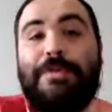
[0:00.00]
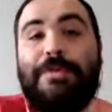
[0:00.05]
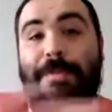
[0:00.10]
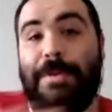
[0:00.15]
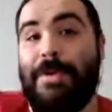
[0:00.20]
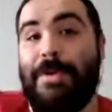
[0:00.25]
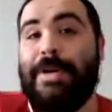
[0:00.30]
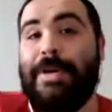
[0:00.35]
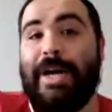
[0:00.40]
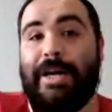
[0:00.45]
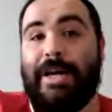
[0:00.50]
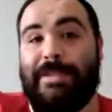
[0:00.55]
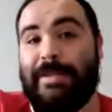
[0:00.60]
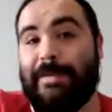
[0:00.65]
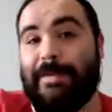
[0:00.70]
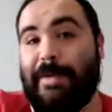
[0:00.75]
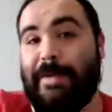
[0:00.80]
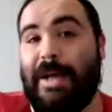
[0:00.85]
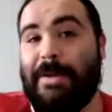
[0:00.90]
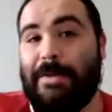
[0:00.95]
reviews
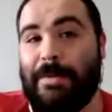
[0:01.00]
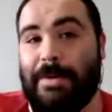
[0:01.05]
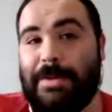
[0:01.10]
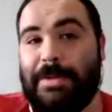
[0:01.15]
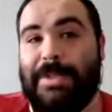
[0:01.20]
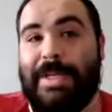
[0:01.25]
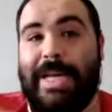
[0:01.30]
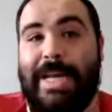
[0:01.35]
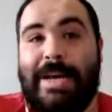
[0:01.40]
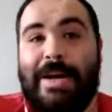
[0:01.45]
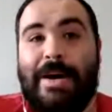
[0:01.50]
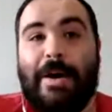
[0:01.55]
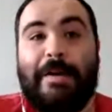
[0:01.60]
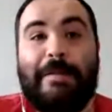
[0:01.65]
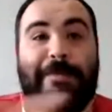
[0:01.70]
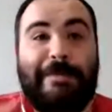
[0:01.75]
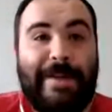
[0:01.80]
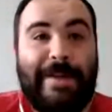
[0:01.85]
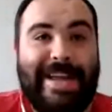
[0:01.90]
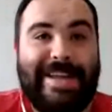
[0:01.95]
from you guys, the
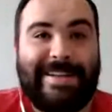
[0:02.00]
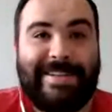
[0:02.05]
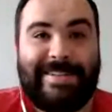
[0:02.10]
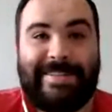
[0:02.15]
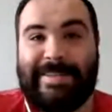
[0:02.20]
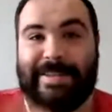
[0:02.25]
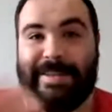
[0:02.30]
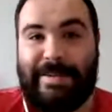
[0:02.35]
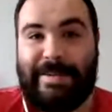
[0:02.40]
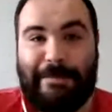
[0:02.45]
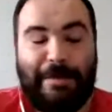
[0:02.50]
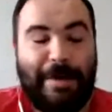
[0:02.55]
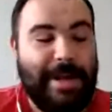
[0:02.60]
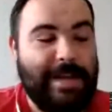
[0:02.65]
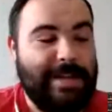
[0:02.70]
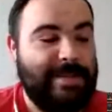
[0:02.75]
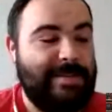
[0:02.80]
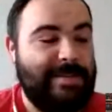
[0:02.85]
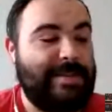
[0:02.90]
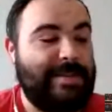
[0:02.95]
followers, our
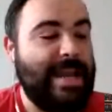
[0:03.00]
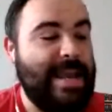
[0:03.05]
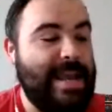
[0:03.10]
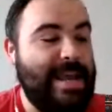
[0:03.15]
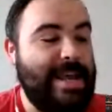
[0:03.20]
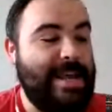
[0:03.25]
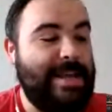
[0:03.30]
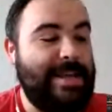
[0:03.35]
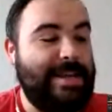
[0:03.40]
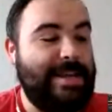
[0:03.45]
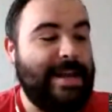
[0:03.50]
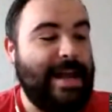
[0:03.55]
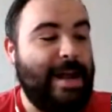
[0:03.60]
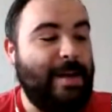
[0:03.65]
fans and friends.